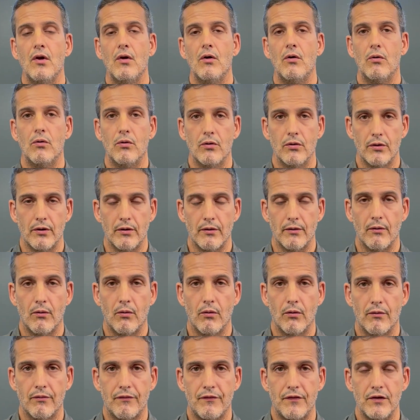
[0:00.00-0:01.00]
or,
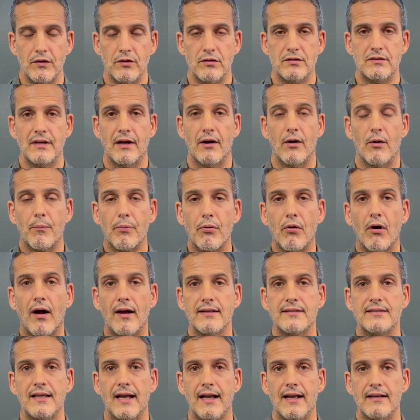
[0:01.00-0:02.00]
or foods that are
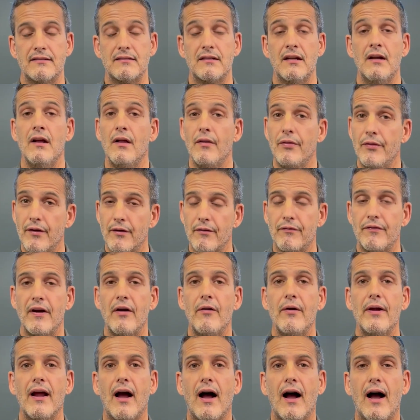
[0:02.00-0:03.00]
processed. They're
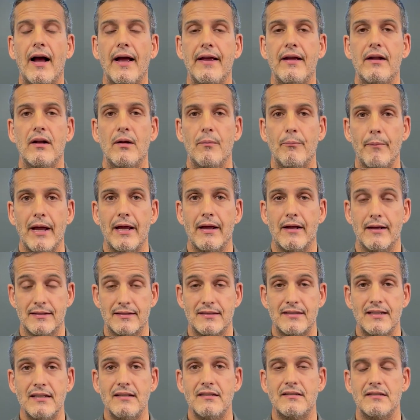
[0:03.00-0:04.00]
very high in
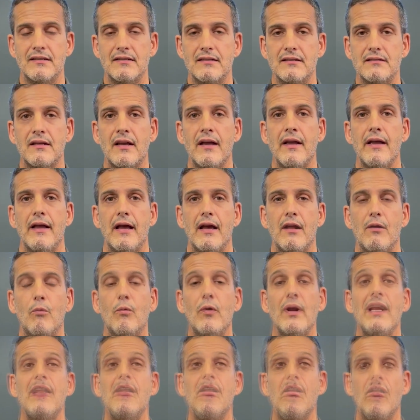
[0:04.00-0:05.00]
omega-6s, and
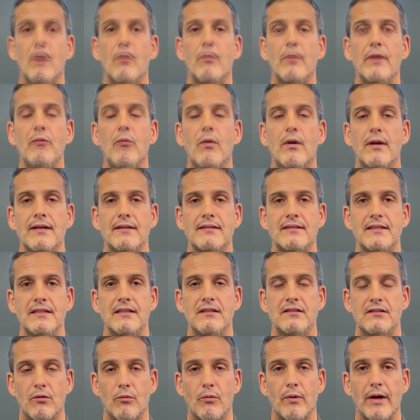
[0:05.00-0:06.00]
we know we want to see
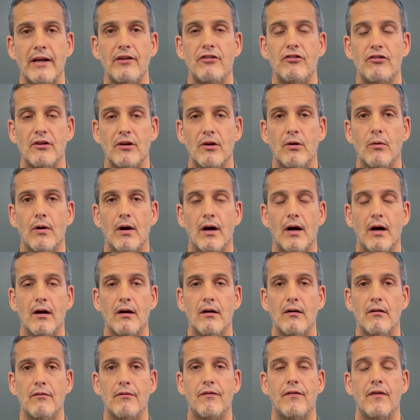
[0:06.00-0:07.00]
is a ratio
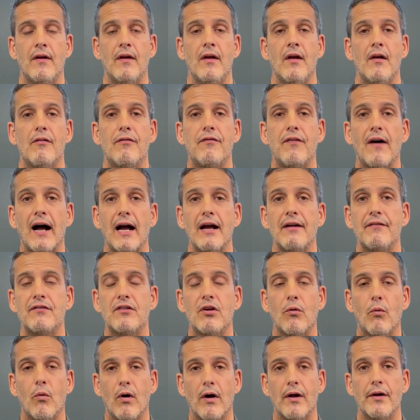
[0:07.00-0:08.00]
of 5
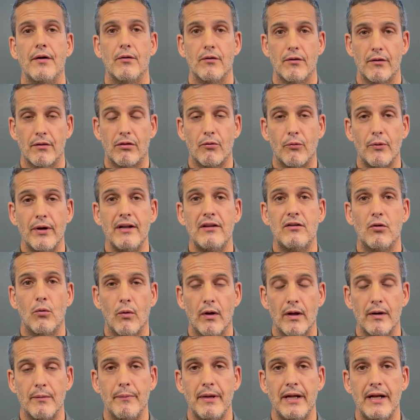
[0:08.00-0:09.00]
to 1 or 3 to
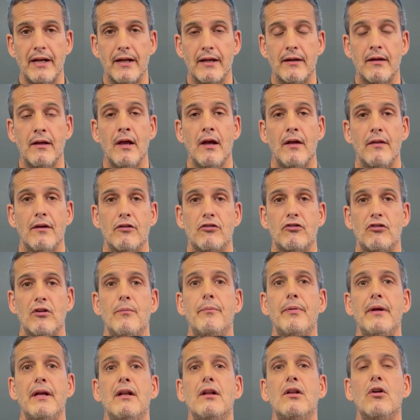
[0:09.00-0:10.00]
1, meaning there should
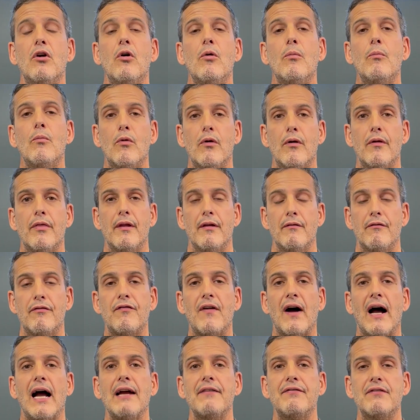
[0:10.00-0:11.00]
be no more than
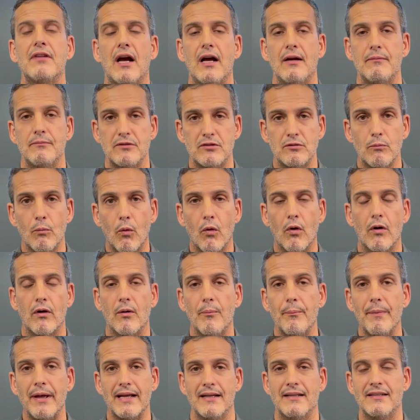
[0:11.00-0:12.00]
5 times more
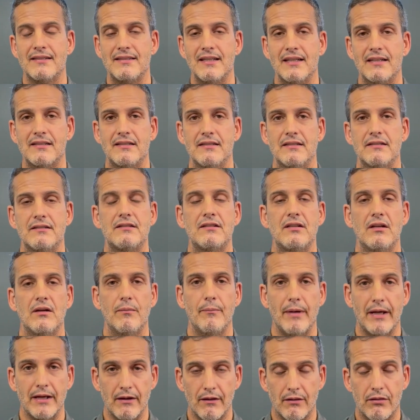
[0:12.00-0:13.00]
omega-6s to
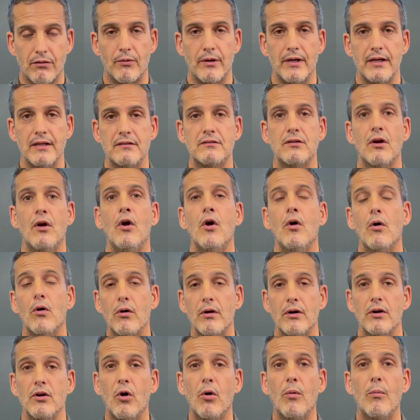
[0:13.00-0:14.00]
omega-3s
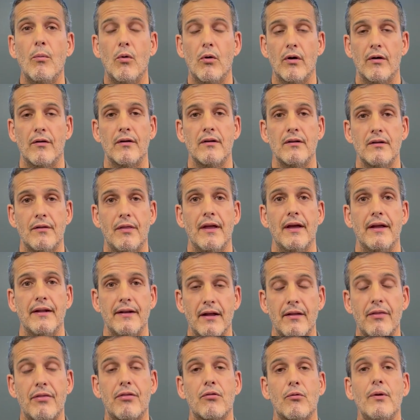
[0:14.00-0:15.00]
or no more than
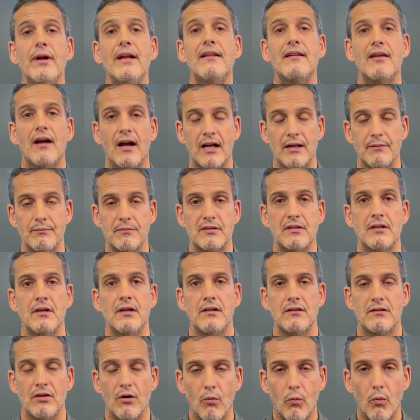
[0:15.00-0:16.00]
three times
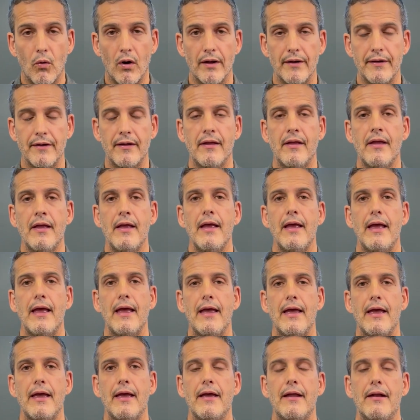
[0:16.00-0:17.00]
to one.
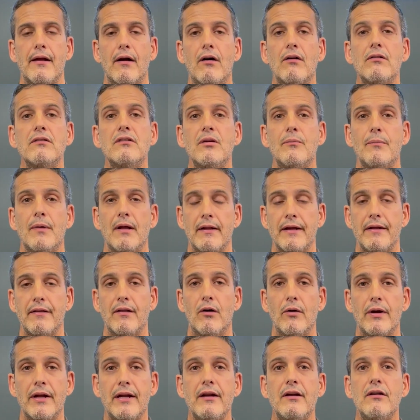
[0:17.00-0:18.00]
And ultimately,
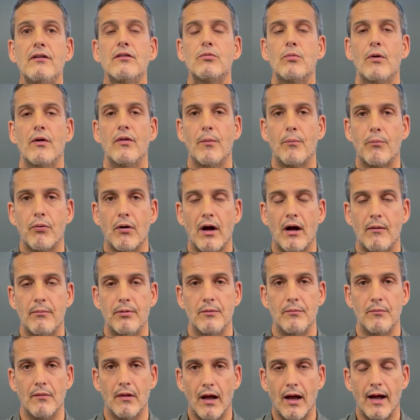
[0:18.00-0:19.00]
though, here's where the
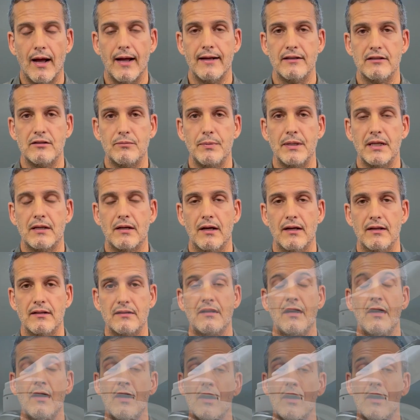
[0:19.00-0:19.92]
problem lies because